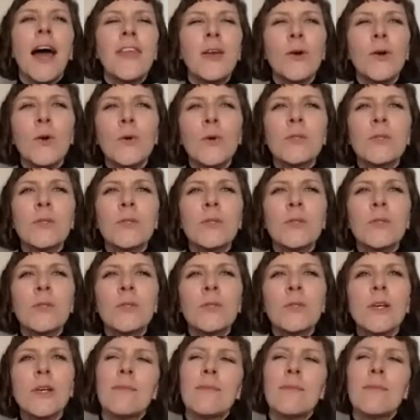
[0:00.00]
I think also
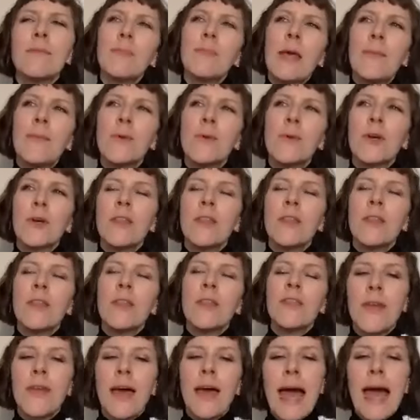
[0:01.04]
sometimes people can
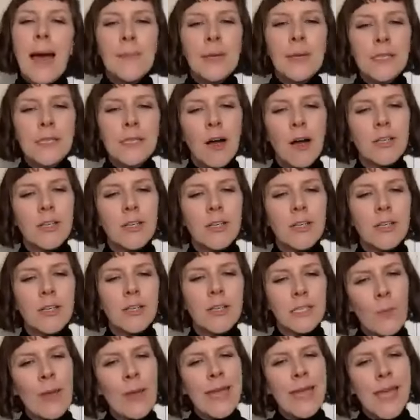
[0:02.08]
think that a hand massage is a
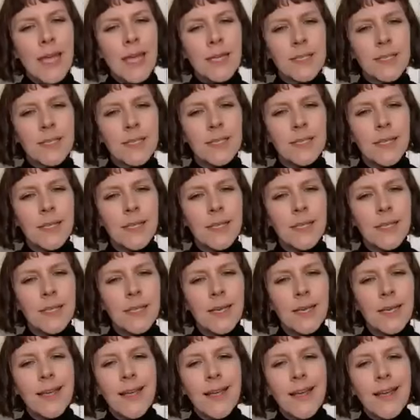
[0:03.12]
bit weird.
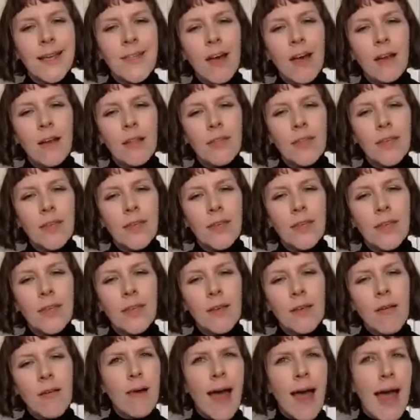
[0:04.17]
Like they kind of think,
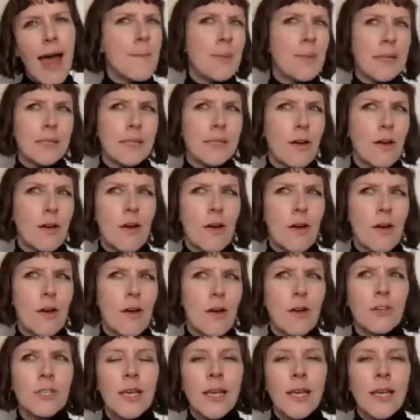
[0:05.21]
oh, a hand
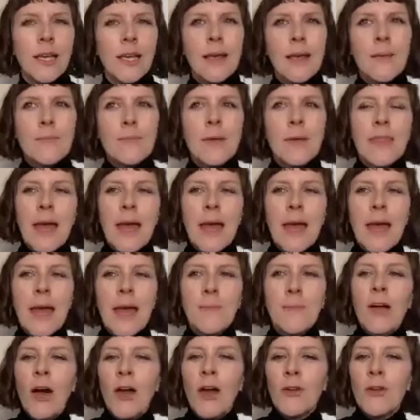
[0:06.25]
massage. But
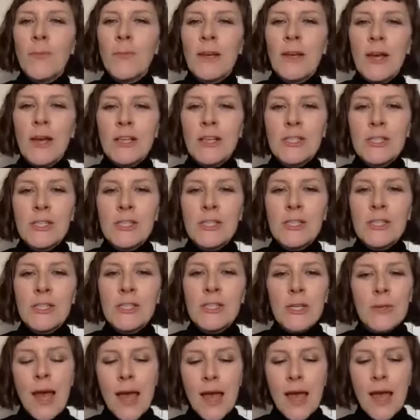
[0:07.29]
then when I
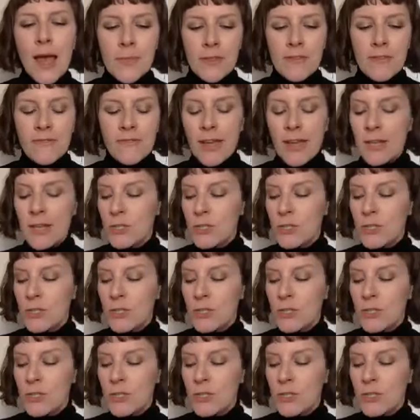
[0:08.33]
do the